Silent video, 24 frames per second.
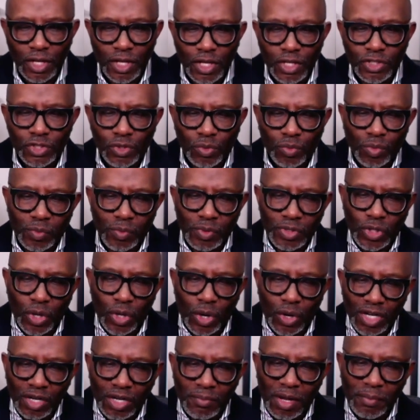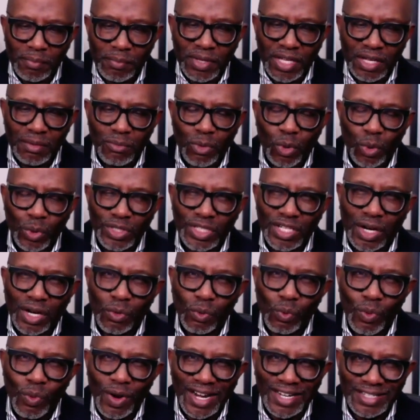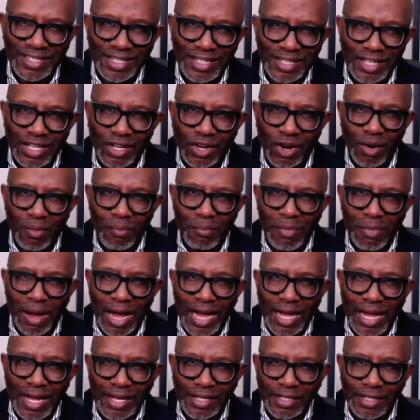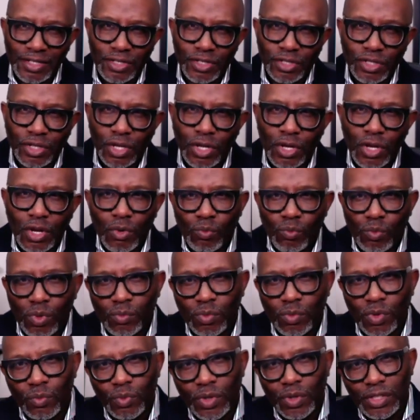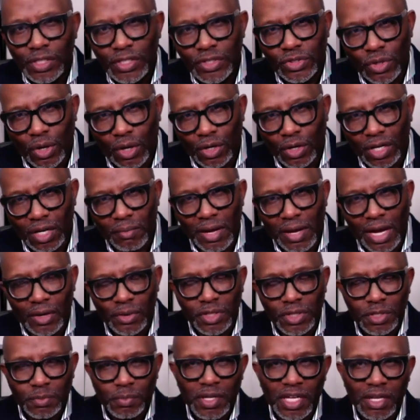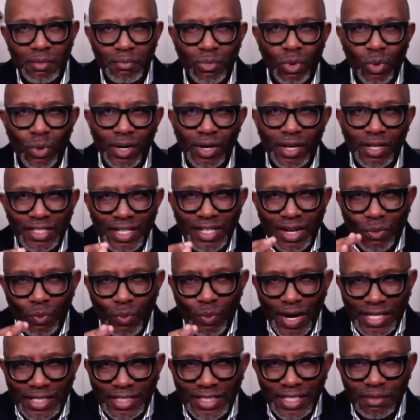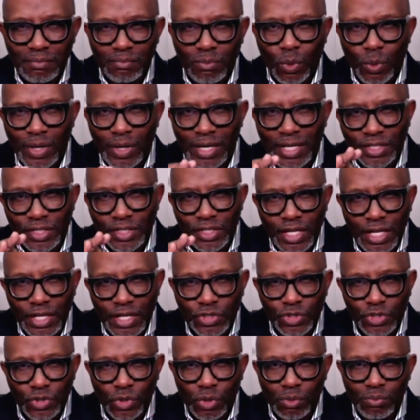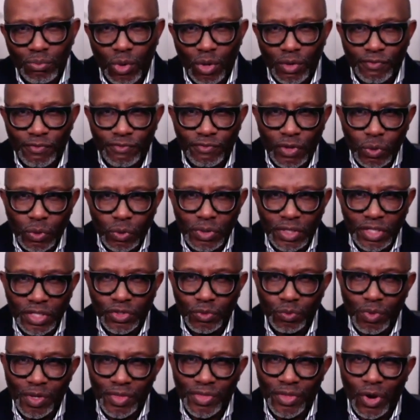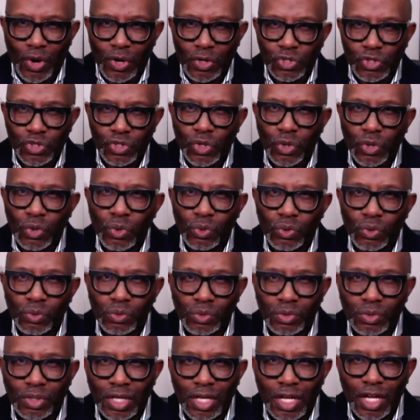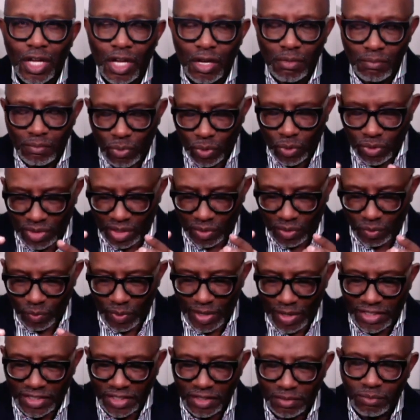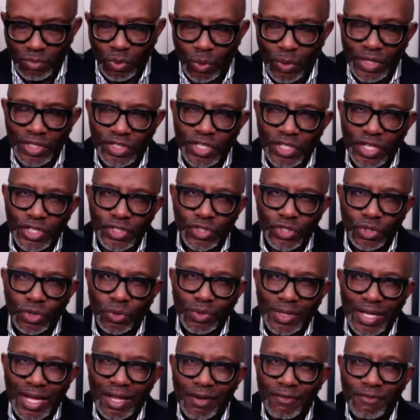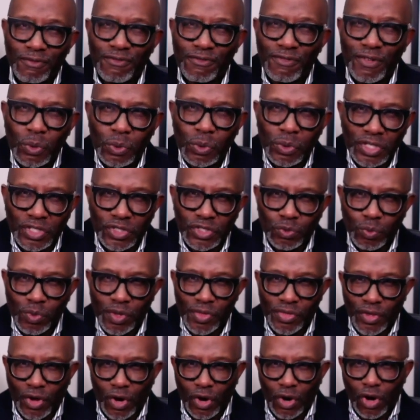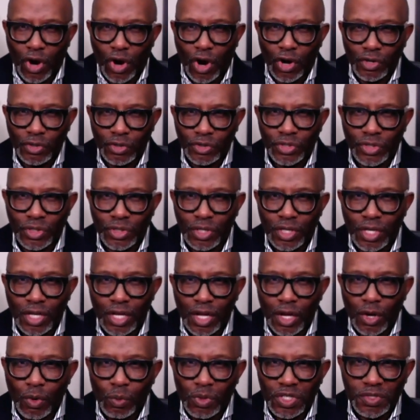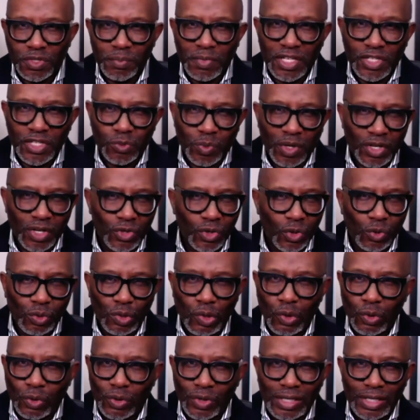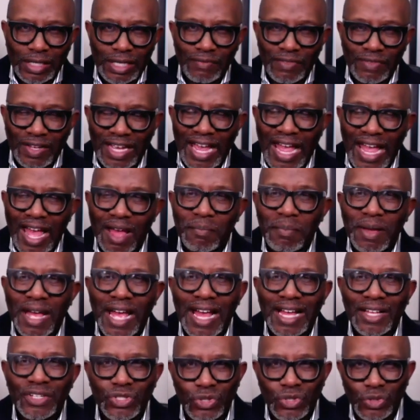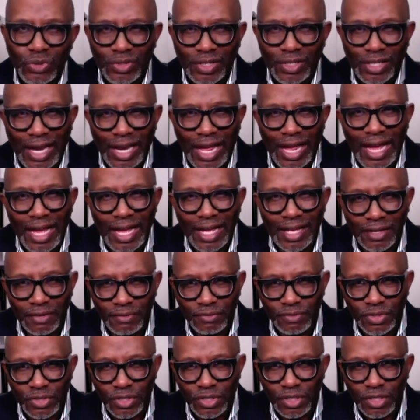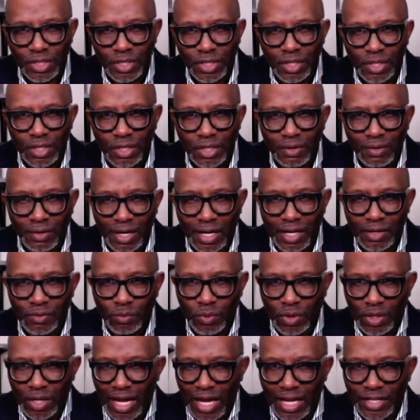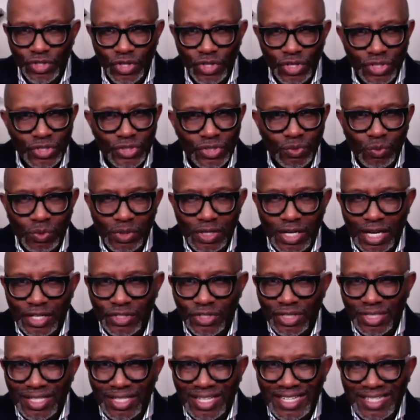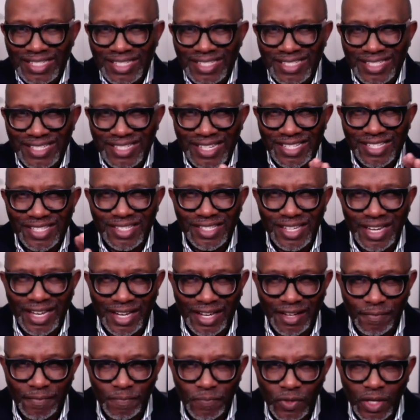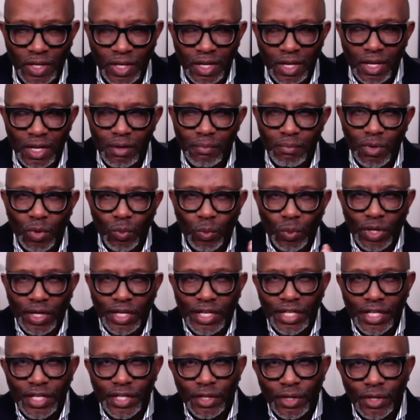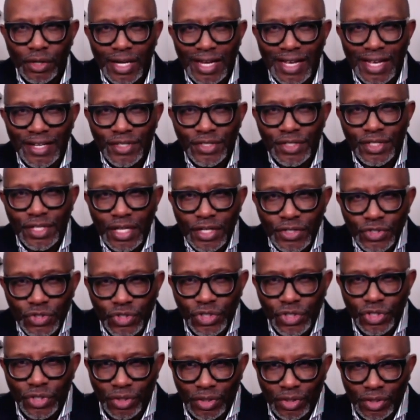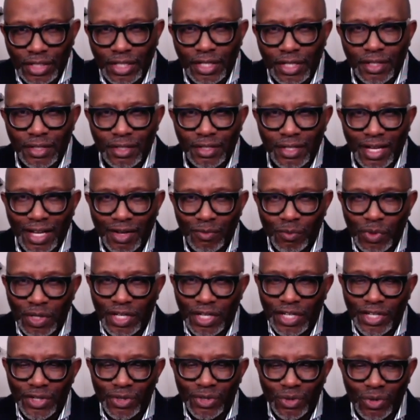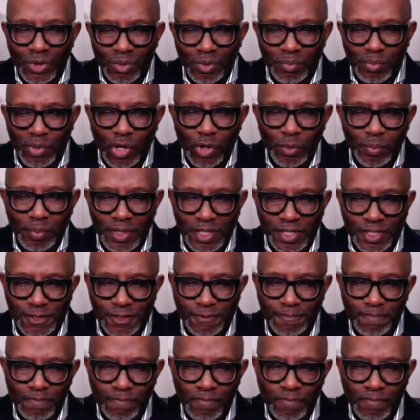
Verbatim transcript: So when we're talking about being more directed in our mind, what we're really talking about is being more directed, more intentional, more focused with our soul, more directed, more intentional, and focused with our heart, which means we are no longer living haphazard lives right we're not just we're not just existing but we're here intentionally and we're here on purpose